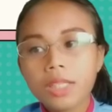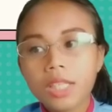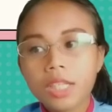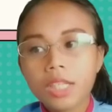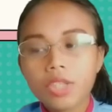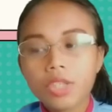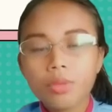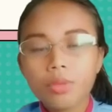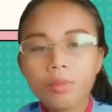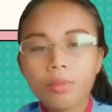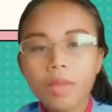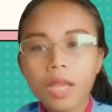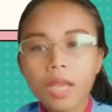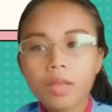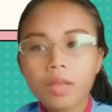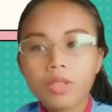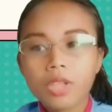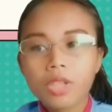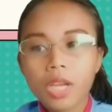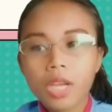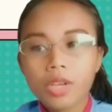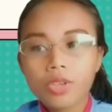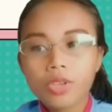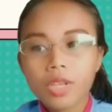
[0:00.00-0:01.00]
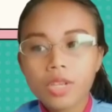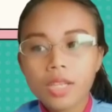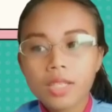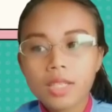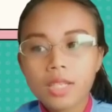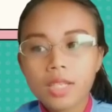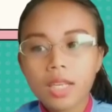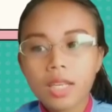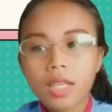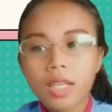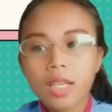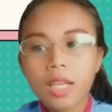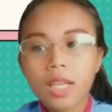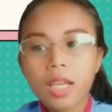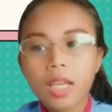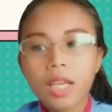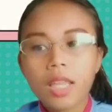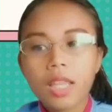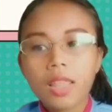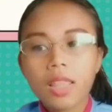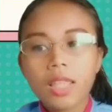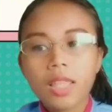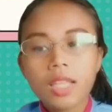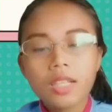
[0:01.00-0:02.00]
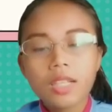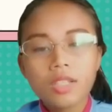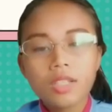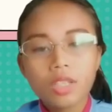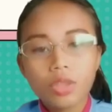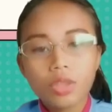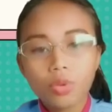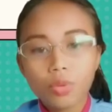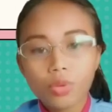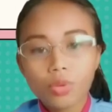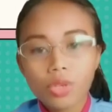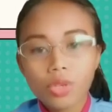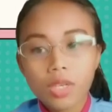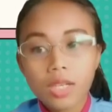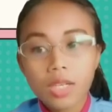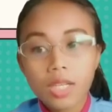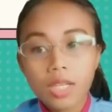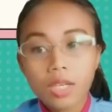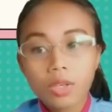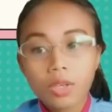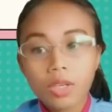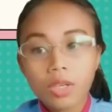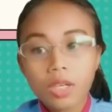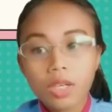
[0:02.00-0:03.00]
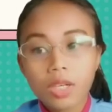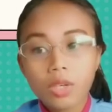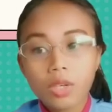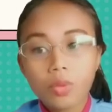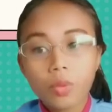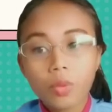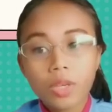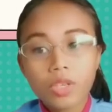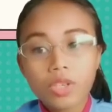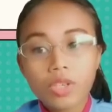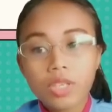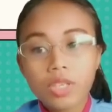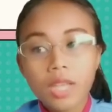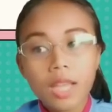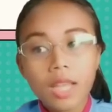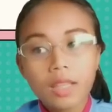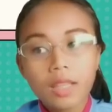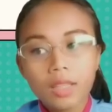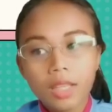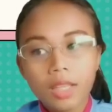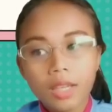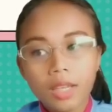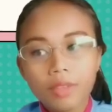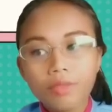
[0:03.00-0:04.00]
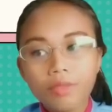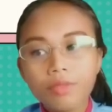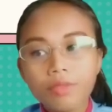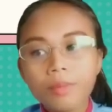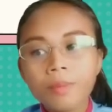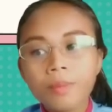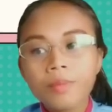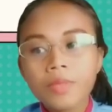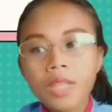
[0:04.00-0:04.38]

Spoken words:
to make changes in the institution in which they live,